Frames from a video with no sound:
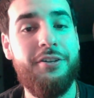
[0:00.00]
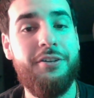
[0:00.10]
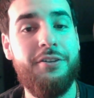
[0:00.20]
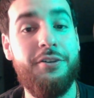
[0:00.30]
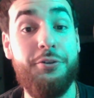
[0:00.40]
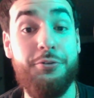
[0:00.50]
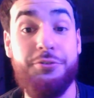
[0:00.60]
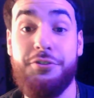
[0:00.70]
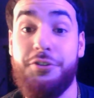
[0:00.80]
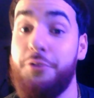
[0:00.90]
He used
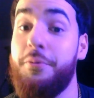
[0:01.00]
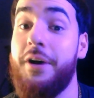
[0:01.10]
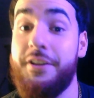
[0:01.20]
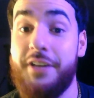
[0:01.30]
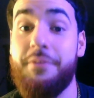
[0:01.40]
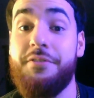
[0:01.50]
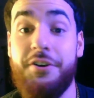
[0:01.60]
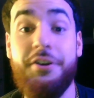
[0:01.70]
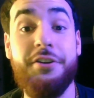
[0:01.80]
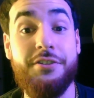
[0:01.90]
to go by the name of
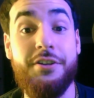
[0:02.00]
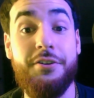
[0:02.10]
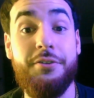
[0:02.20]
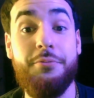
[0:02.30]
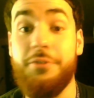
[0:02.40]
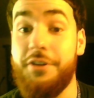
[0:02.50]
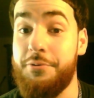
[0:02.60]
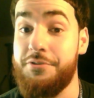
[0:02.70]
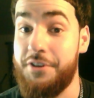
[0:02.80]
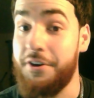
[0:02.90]
Darius Leonard. When he
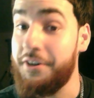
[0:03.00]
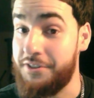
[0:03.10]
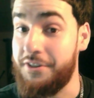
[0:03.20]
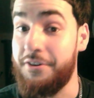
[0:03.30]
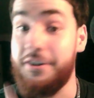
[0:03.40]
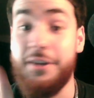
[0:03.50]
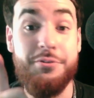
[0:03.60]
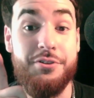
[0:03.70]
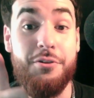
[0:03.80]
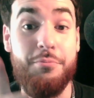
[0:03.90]
was Darius Leonard, he was an
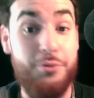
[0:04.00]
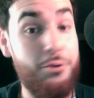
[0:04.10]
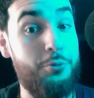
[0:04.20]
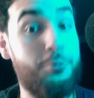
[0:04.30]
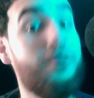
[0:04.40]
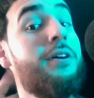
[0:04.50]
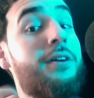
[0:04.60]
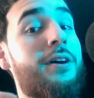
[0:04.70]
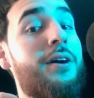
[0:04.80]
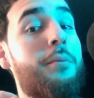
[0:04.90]
all-pro.
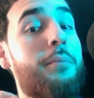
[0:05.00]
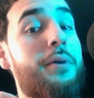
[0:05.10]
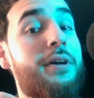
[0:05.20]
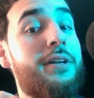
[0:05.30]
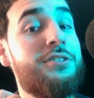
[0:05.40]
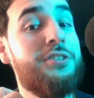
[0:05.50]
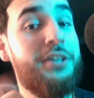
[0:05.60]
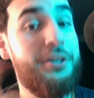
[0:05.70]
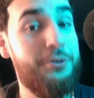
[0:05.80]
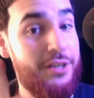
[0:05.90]
But
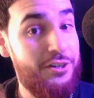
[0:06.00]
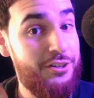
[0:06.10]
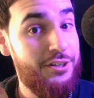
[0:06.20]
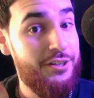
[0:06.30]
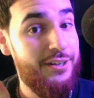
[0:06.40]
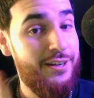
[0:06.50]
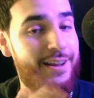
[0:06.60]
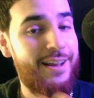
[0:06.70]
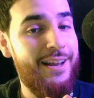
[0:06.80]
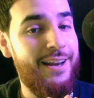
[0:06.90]
Shaquille Leonard,
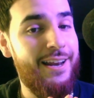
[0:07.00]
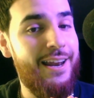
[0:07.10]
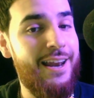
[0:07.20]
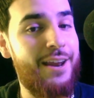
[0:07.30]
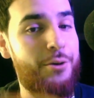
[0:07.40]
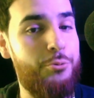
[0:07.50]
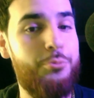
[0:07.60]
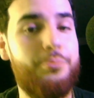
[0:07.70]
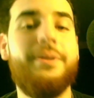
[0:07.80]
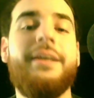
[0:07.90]
no.
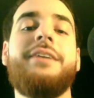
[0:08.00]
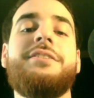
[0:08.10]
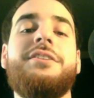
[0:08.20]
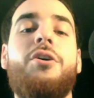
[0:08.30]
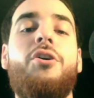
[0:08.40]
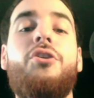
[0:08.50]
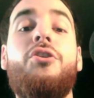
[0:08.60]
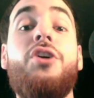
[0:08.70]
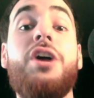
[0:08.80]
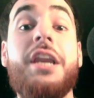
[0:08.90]
He is an
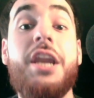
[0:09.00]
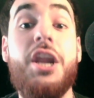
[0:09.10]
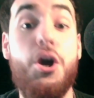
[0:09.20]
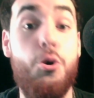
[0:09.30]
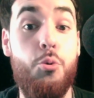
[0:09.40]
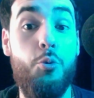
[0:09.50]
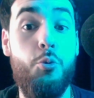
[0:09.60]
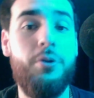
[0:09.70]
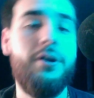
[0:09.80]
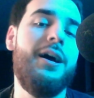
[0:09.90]
all-no.
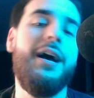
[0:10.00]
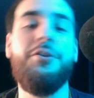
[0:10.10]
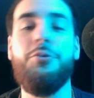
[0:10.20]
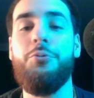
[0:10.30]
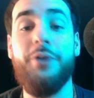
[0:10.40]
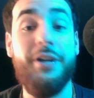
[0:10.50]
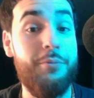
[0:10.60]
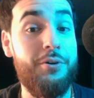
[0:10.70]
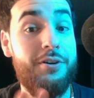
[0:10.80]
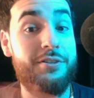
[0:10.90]
I don't want him
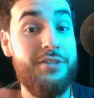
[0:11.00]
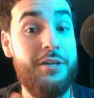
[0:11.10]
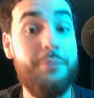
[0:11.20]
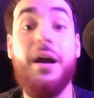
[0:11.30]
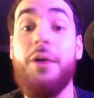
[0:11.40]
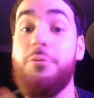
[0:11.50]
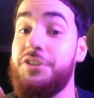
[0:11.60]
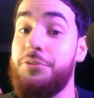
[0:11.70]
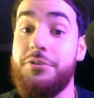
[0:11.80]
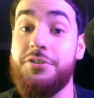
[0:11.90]
on our team. I wish he
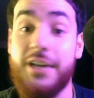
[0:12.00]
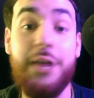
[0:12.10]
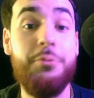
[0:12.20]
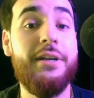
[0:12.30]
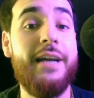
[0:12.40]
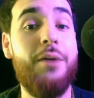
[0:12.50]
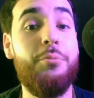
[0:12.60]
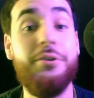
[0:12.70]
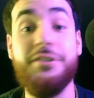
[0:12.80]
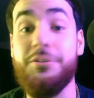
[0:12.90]
would have signed with the
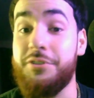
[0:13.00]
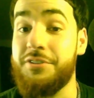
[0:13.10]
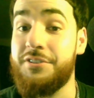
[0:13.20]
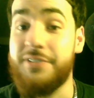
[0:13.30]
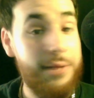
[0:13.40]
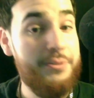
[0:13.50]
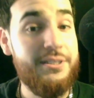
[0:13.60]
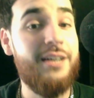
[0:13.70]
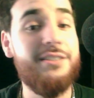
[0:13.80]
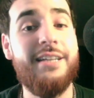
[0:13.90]
Cowboys. It would have
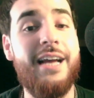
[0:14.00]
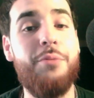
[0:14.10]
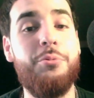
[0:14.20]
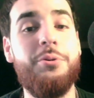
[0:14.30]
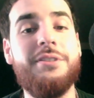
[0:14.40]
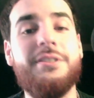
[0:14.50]
sabotaged the Cowboys.